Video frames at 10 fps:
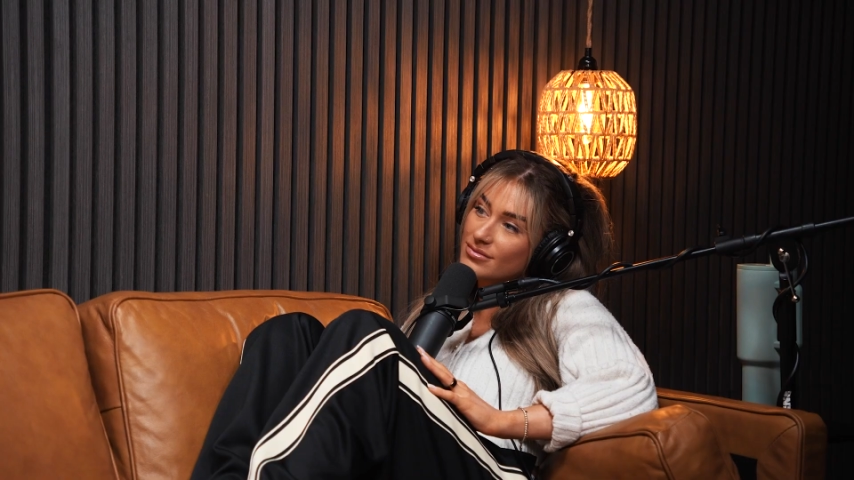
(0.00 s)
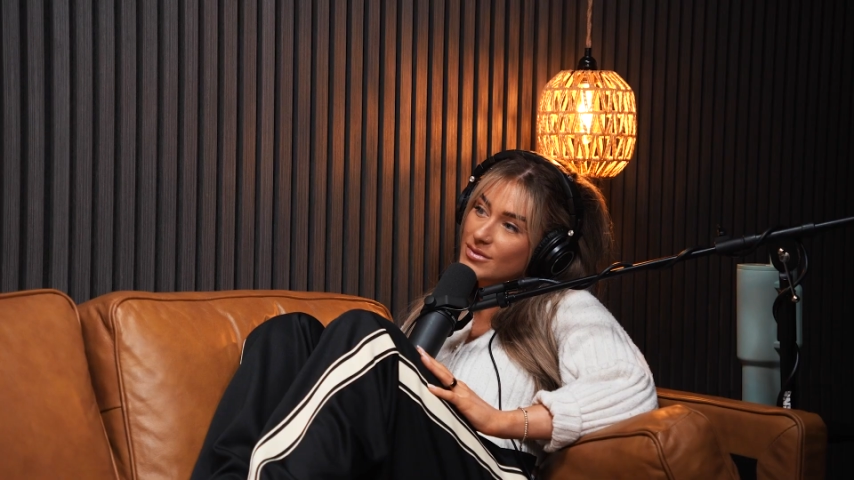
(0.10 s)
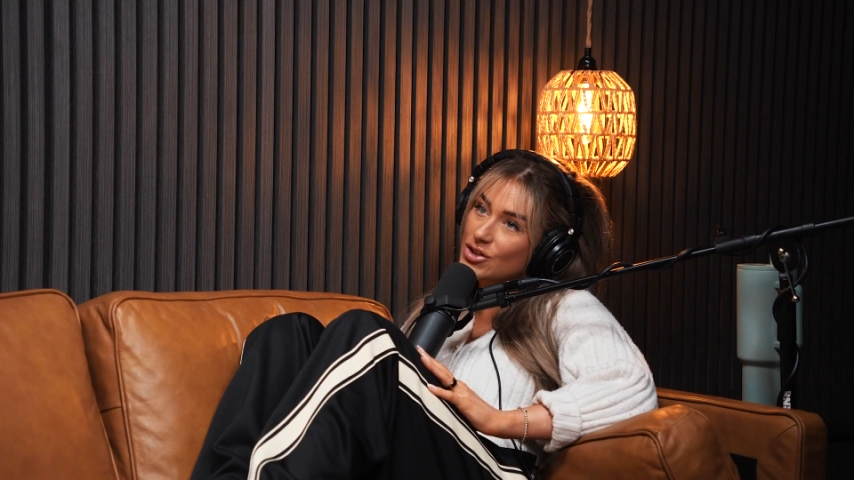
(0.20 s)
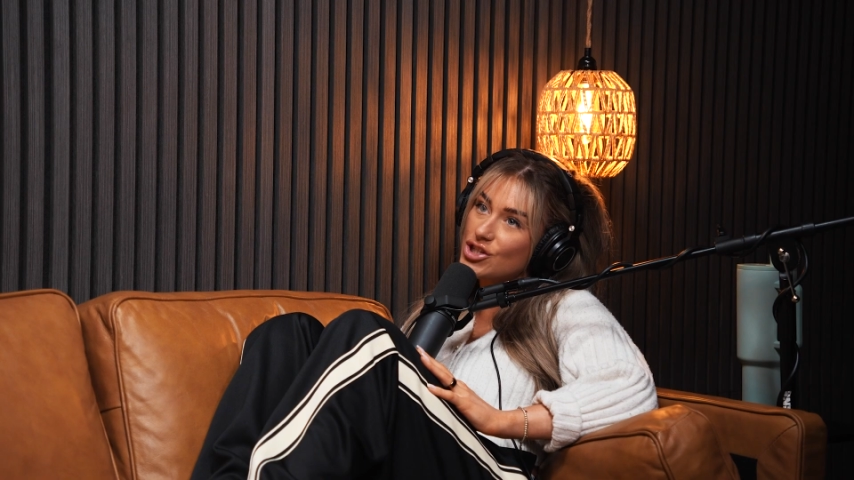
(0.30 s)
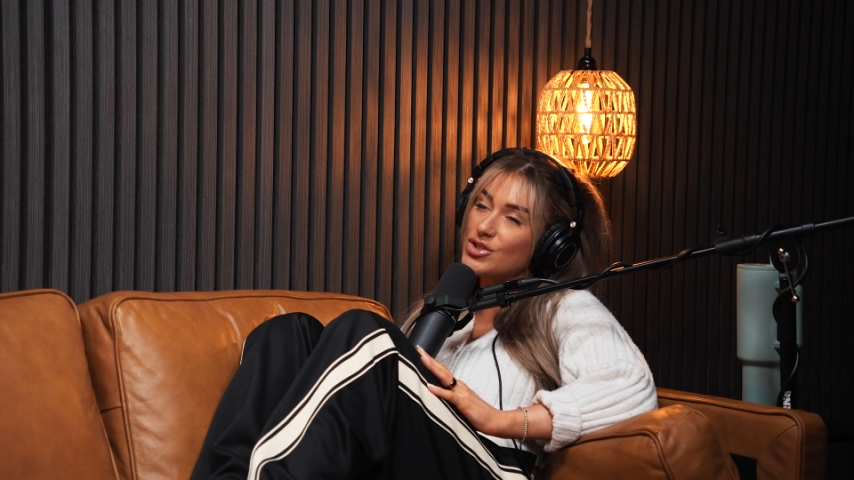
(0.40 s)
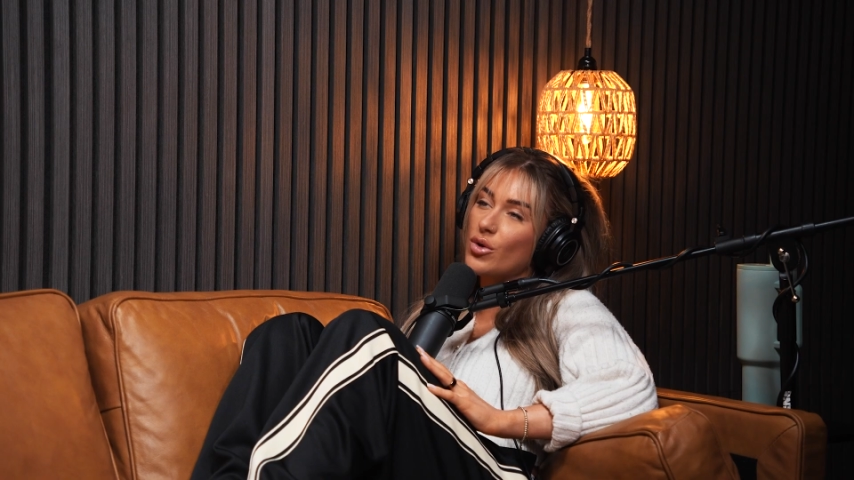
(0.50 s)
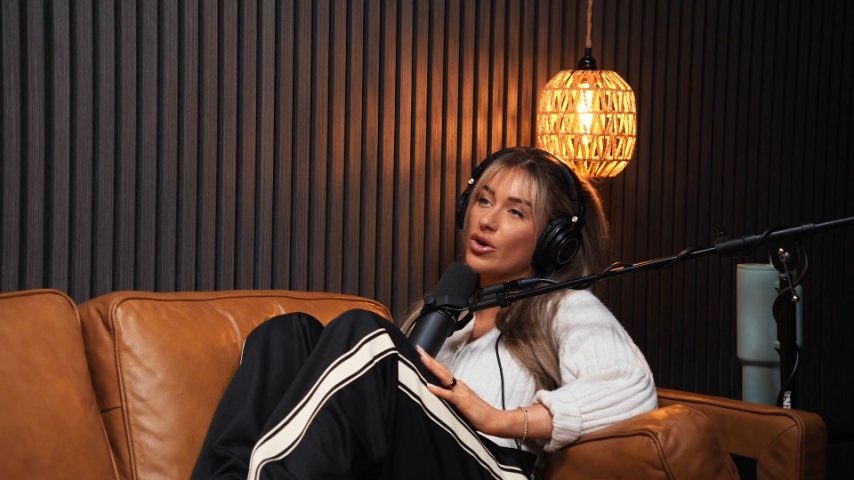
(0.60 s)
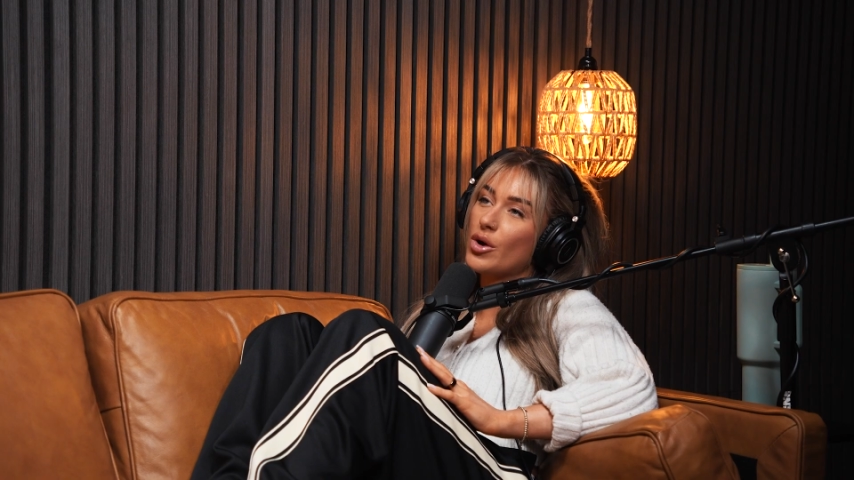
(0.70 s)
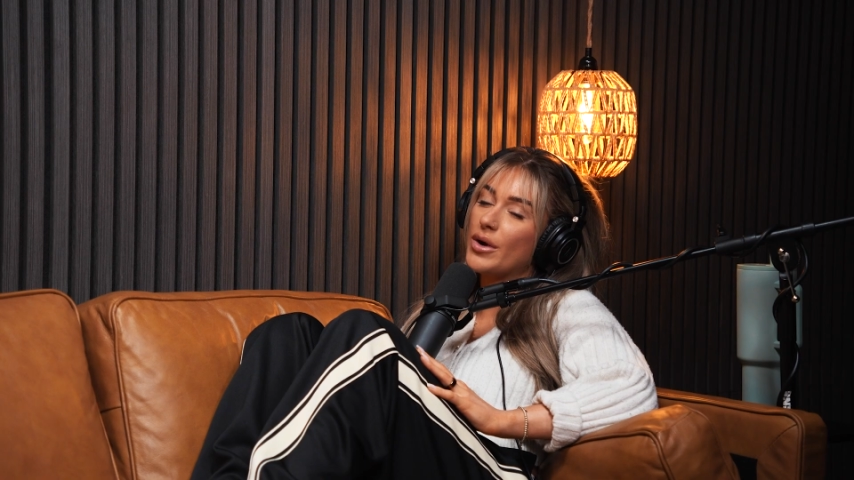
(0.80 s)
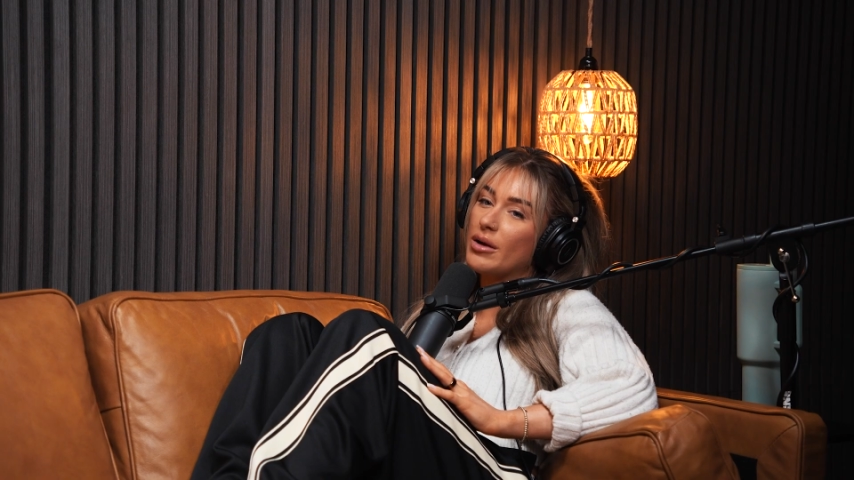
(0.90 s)
Like she's no
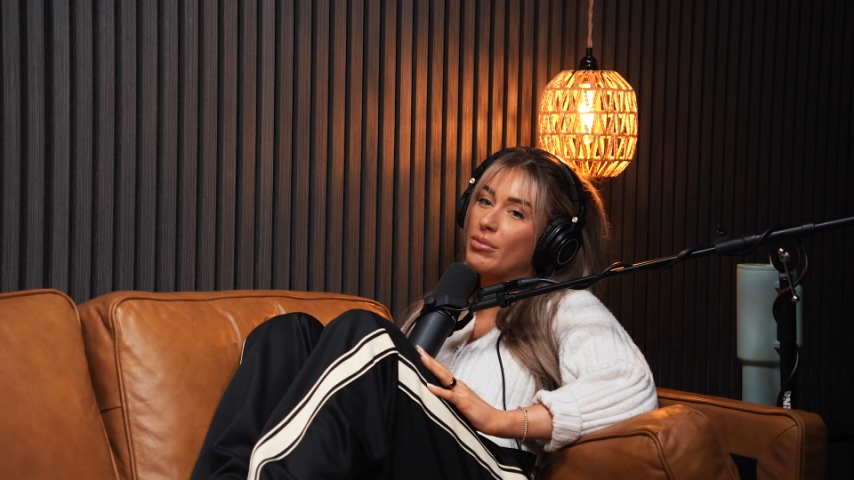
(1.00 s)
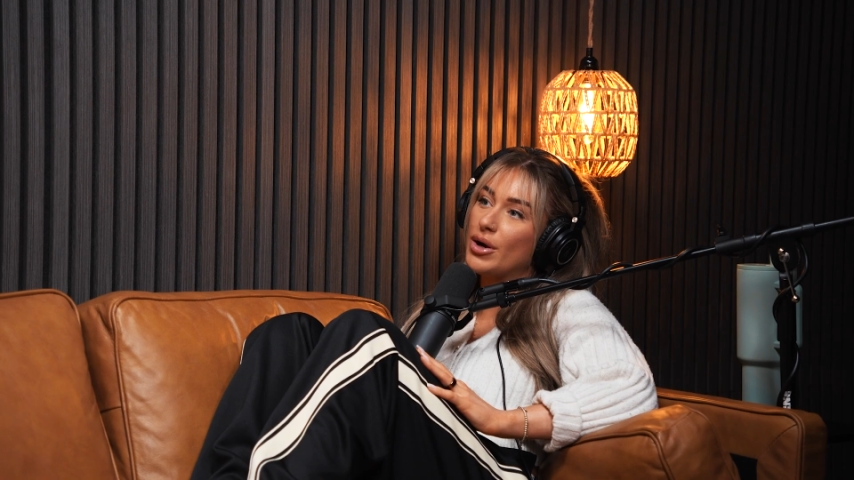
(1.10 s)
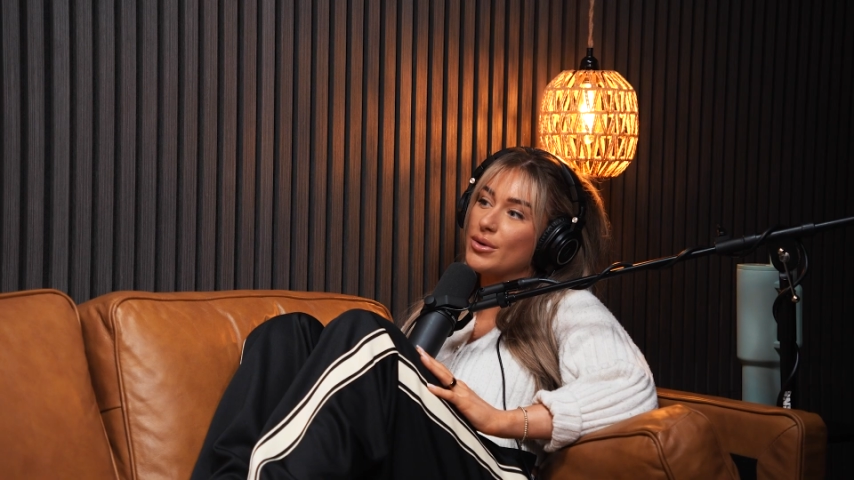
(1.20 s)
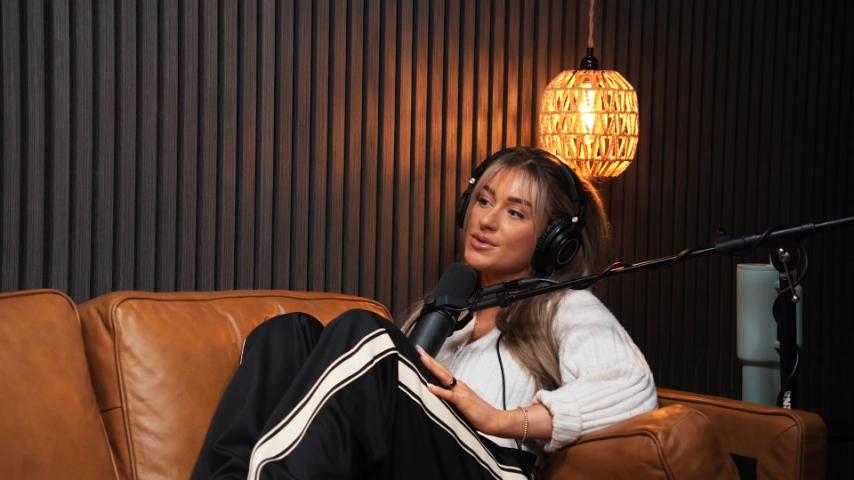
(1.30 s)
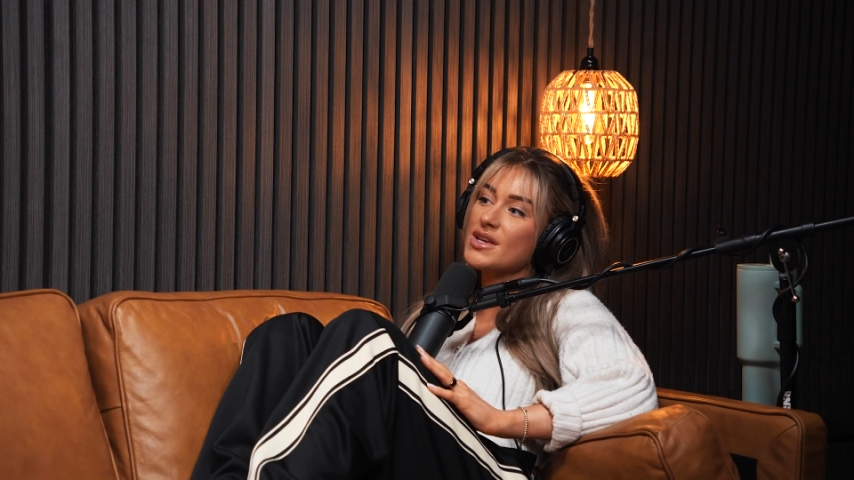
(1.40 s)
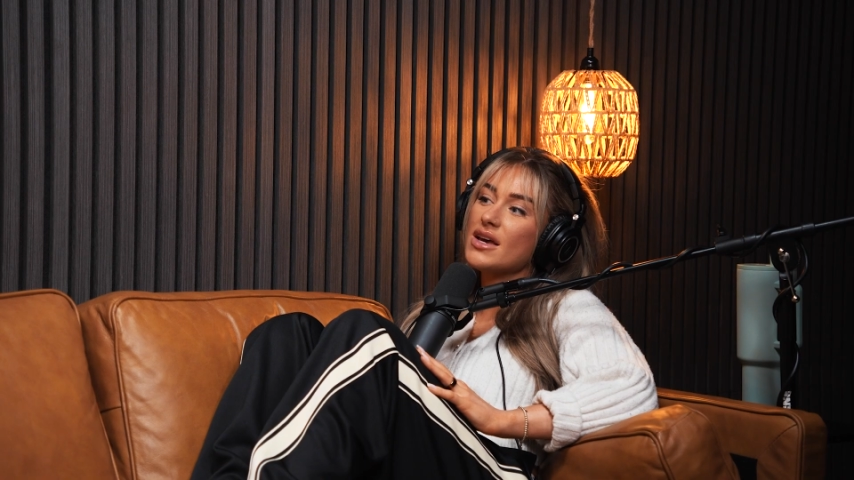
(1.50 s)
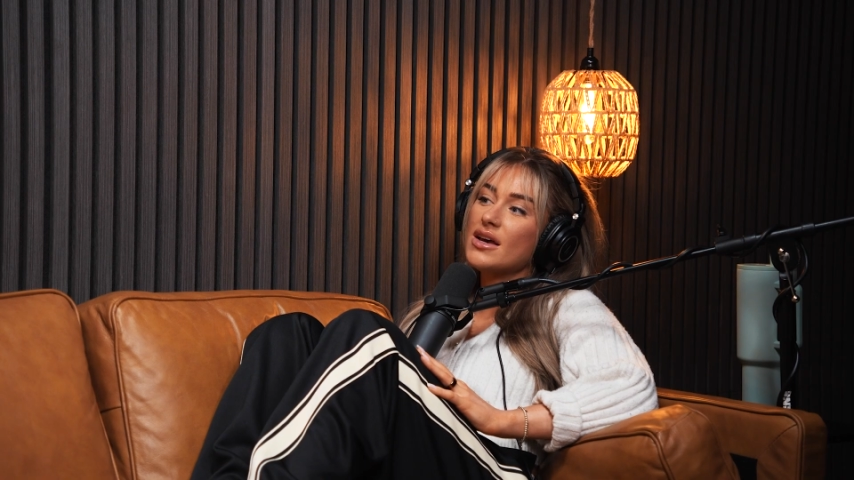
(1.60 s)
longer wearing bows.